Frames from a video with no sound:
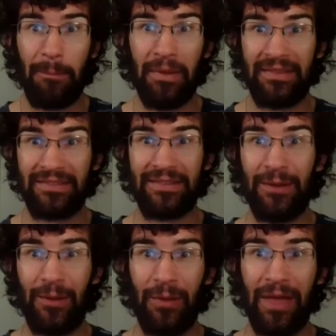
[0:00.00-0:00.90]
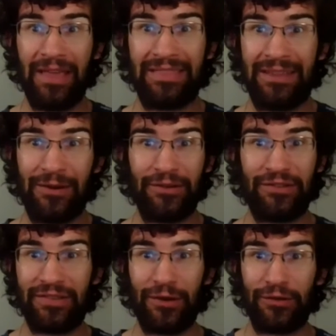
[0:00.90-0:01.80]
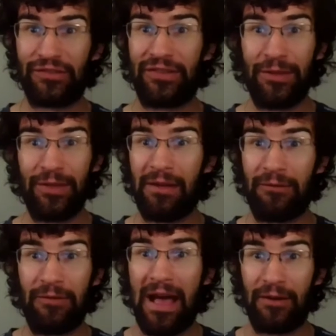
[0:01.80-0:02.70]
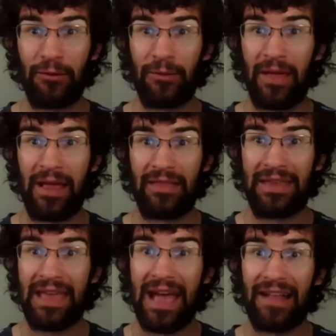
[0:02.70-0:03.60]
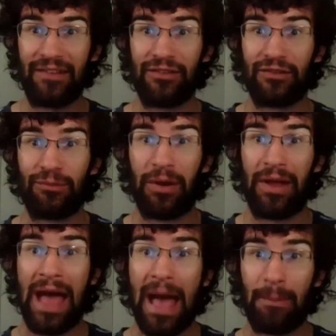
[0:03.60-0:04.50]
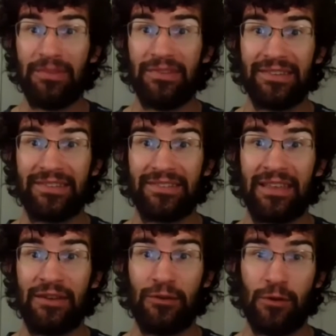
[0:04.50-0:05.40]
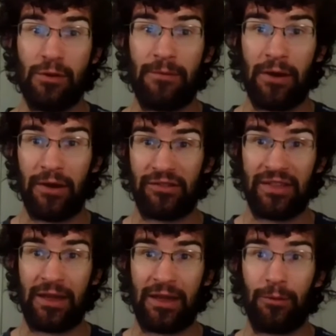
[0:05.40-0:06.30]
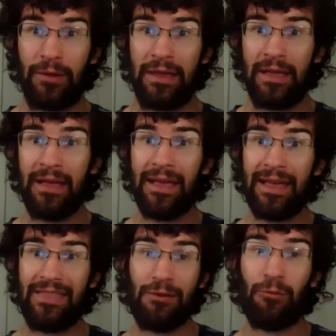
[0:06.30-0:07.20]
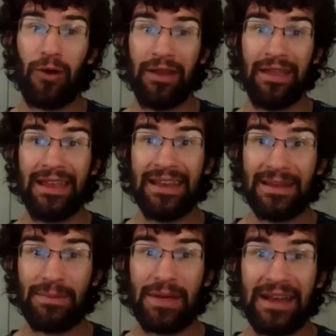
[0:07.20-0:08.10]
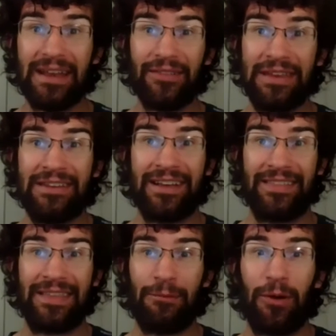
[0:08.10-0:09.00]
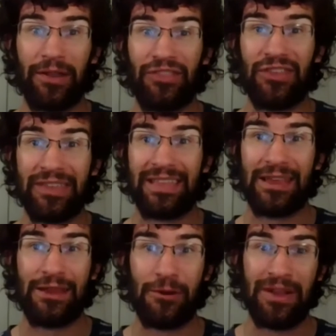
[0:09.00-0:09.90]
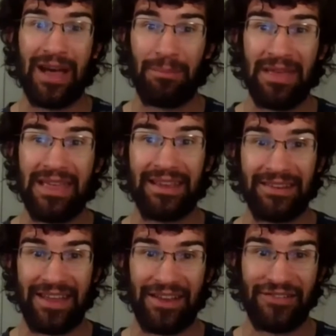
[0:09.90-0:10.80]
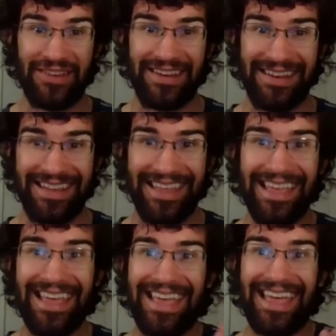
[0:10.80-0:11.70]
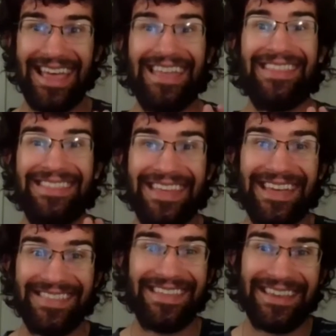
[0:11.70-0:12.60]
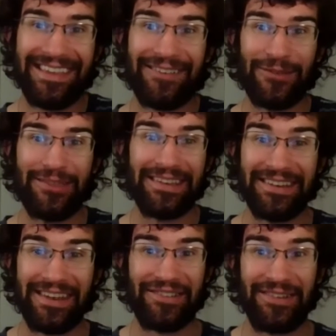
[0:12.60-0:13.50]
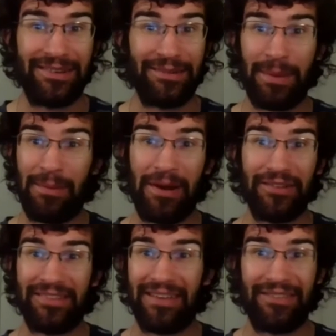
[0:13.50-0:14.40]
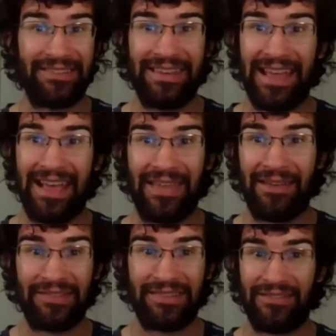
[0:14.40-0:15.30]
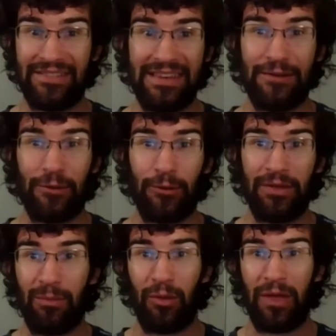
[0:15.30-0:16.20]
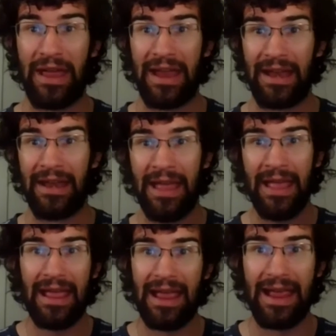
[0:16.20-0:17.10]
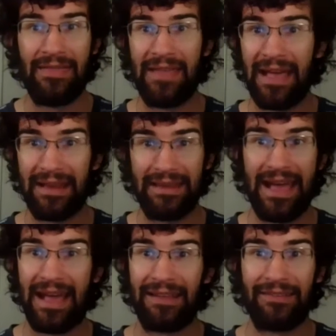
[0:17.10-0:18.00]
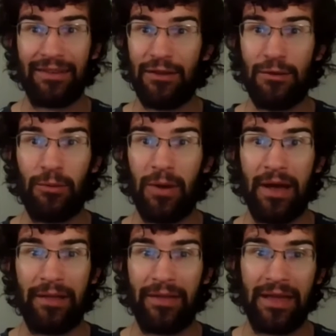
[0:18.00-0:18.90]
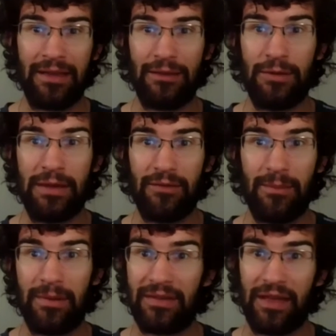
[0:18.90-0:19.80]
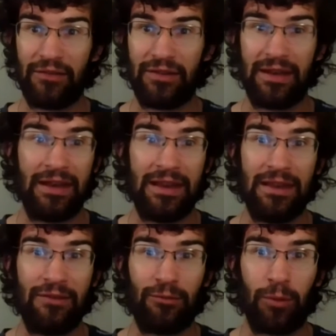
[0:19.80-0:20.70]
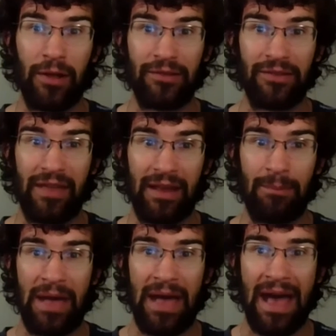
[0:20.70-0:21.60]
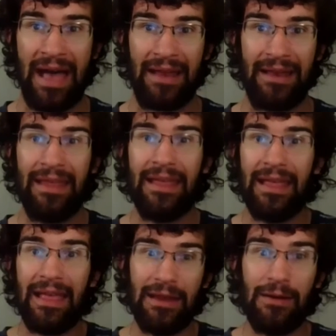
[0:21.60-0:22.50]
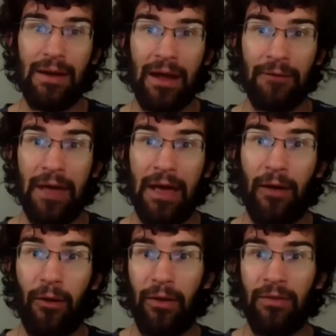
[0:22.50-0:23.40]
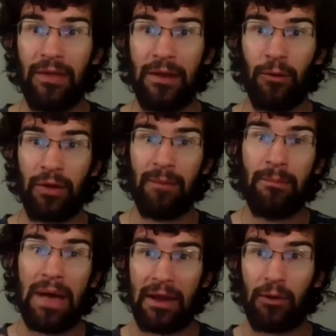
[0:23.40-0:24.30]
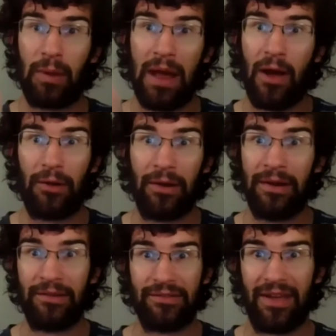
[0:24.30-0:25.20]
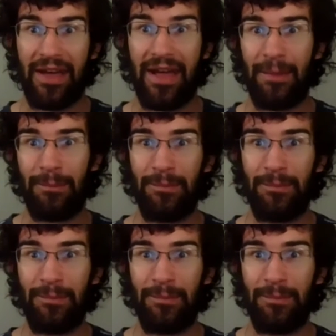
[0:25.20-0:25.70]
But still, like, there's still that factor. Like, the cat, just what happens is they do it very subtly. They want it independently done. They want to think that you're not paying attention, and then they give you the attention. Because my parents have they have a 17-year-old Himalayan, and that cat, I tell you what, like, you give him attention and he runs like a bat, out of hell, and then he'll come back around on his time.